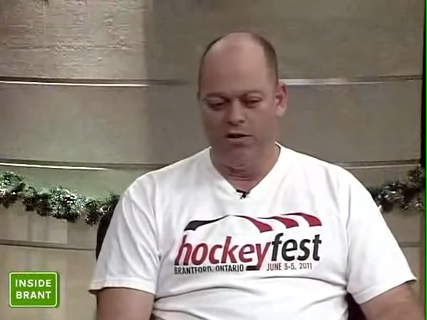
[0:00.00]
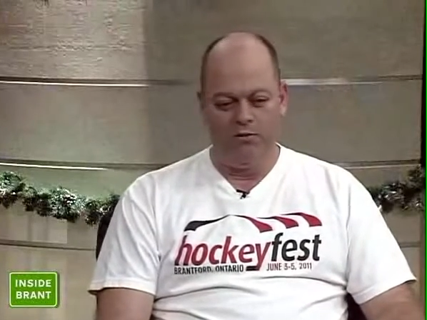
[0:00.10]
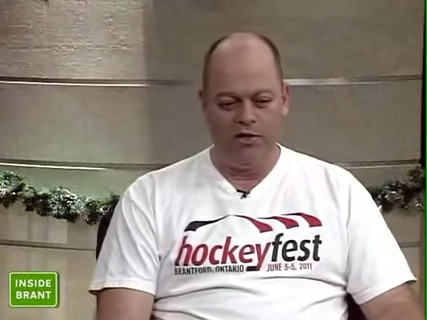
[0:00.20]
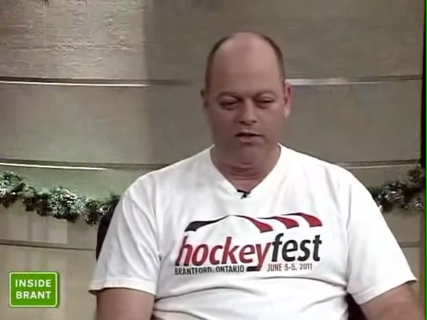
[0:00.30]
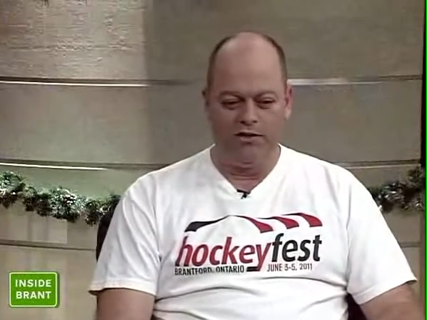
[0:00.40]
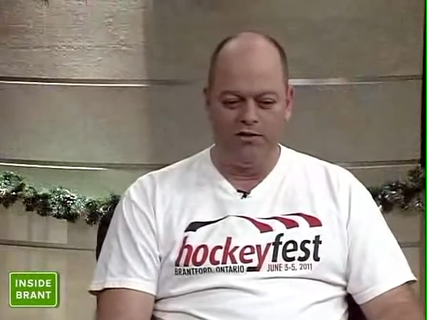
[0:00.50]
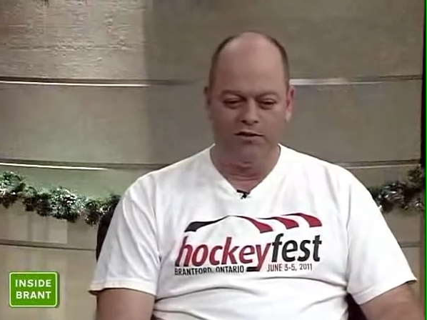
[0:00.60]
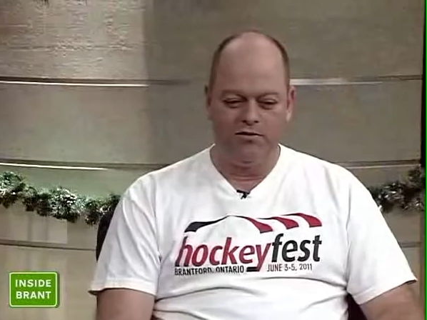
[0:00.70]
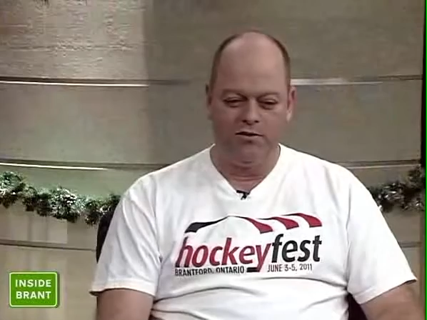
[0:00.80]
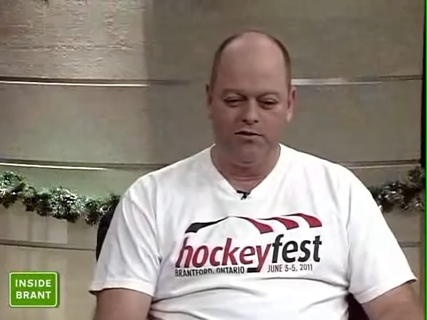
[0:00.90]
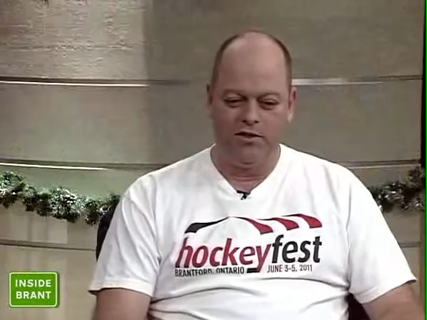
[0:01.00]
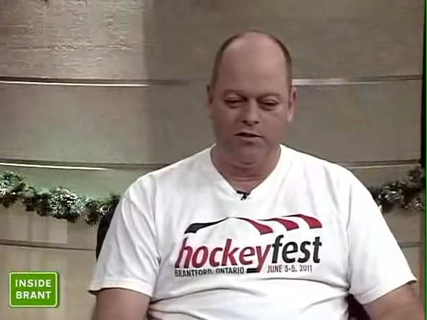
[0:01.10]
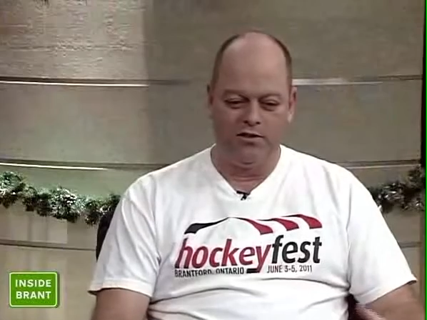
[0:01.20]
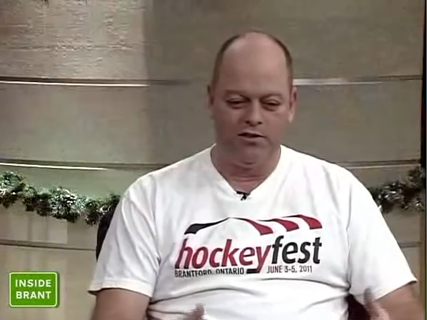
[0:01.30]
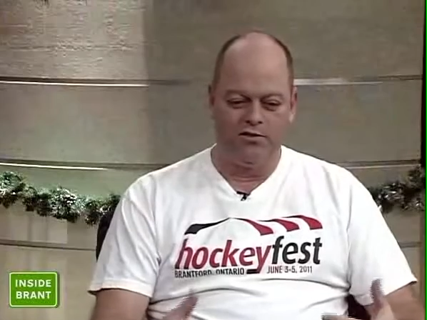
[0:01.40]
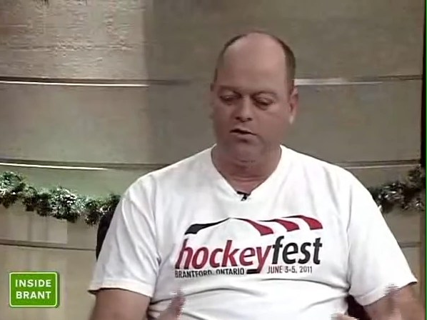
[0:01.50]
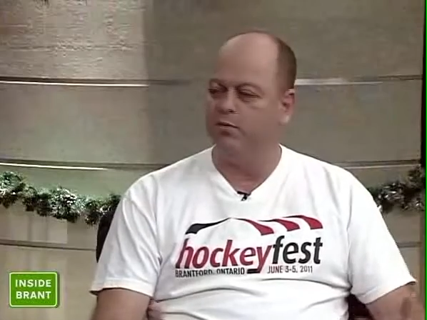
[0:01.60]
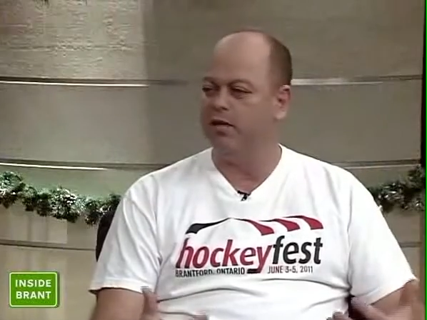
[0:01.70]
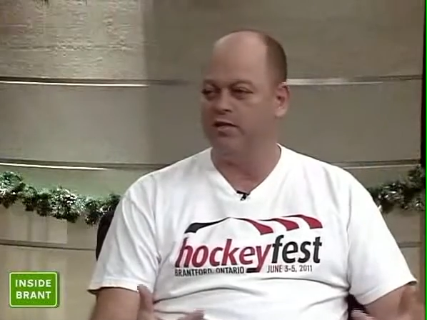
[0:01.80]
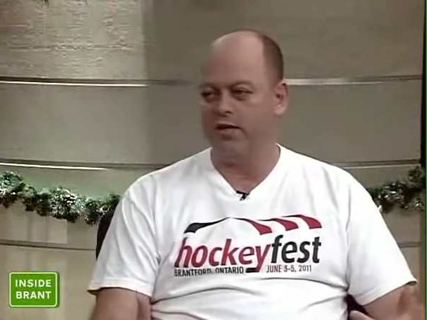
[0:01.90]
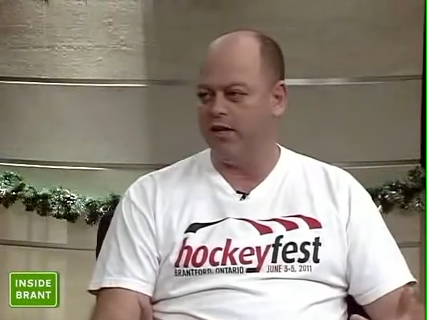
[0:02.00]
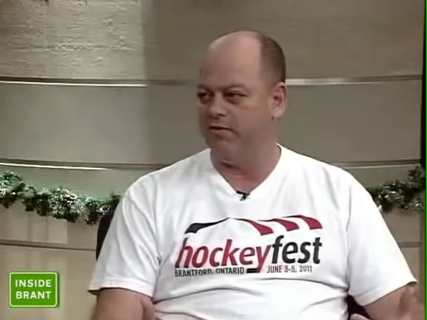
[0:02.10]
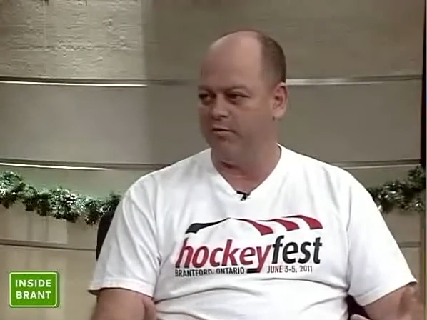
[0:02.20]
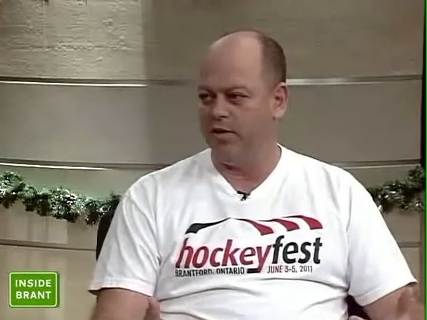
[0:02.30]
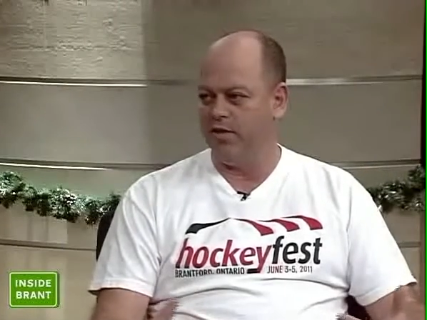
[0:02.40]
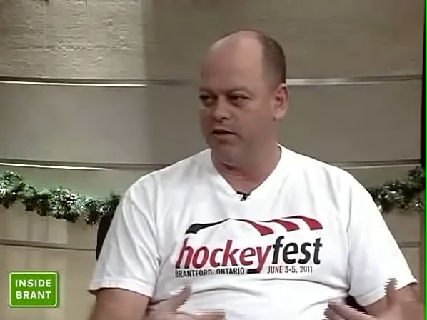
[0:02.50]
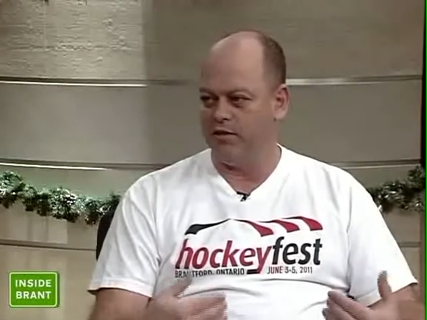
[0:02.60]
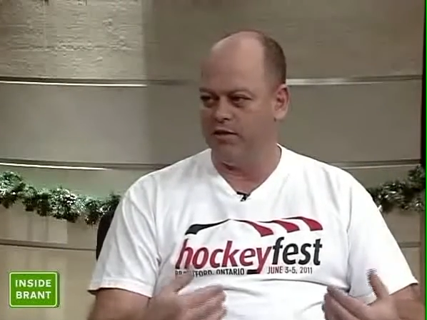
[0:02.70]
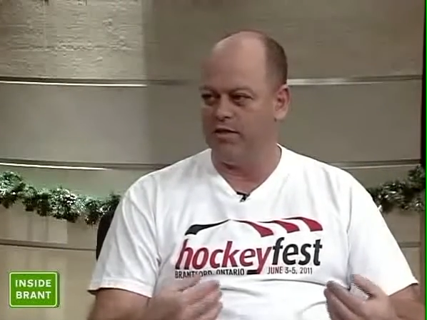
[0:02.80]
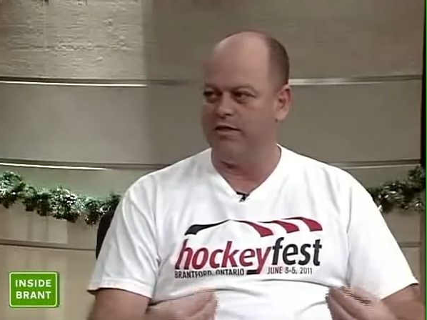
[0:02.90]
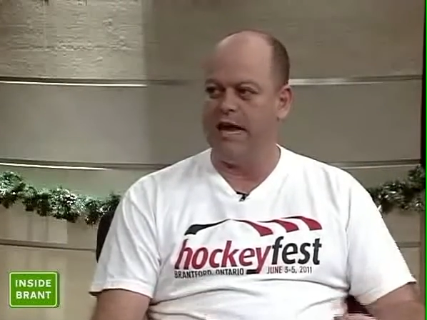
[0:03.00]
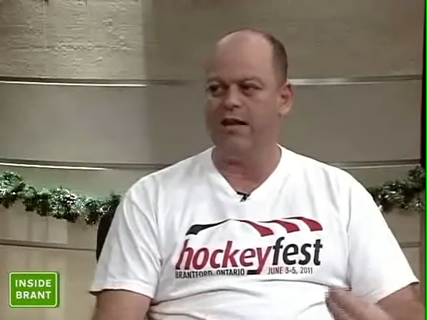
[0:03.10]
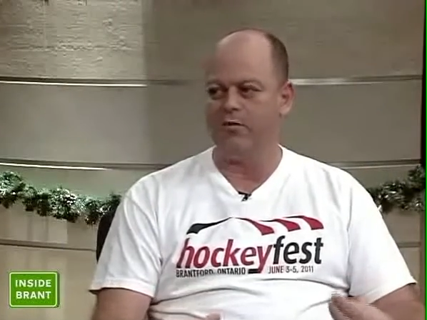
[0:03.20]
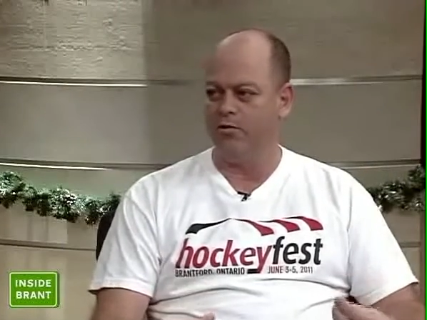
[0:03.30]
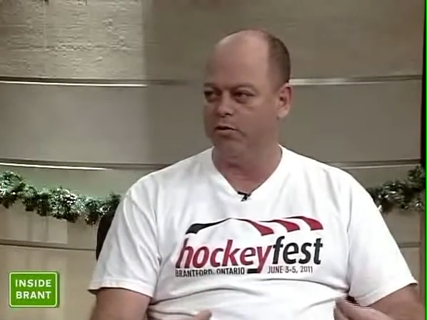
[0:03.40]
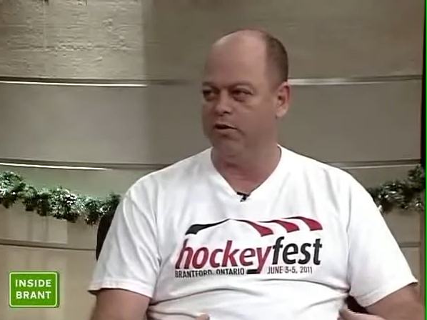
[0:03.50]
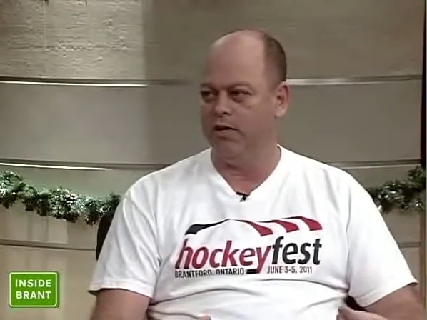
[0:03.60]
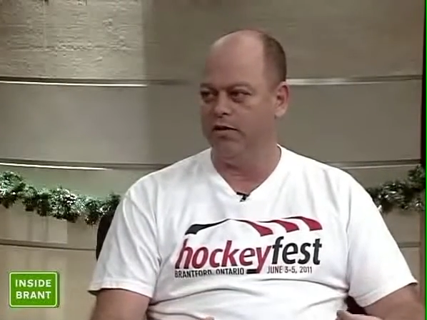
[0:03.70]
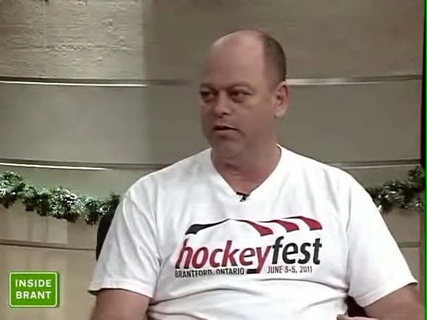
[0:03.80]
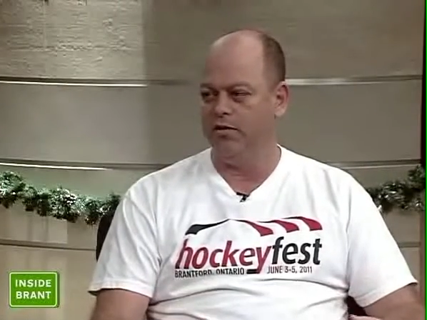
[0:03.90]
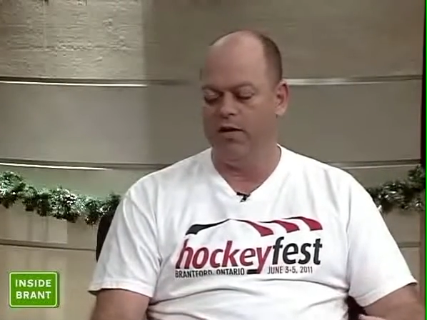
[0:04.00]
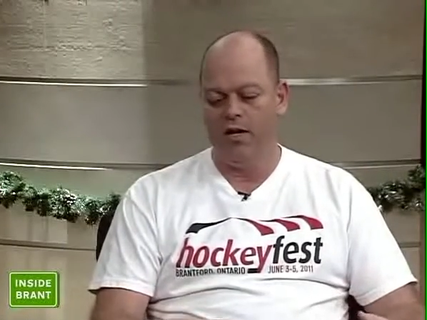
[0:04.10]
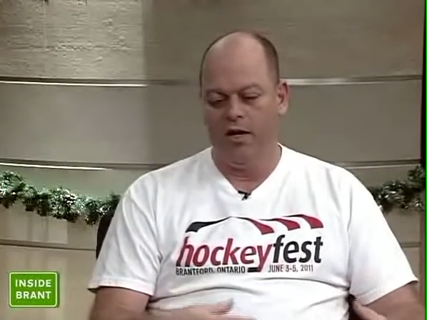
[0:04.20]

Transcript: which is extremely exciting for me. This is exactly what we're trying to do.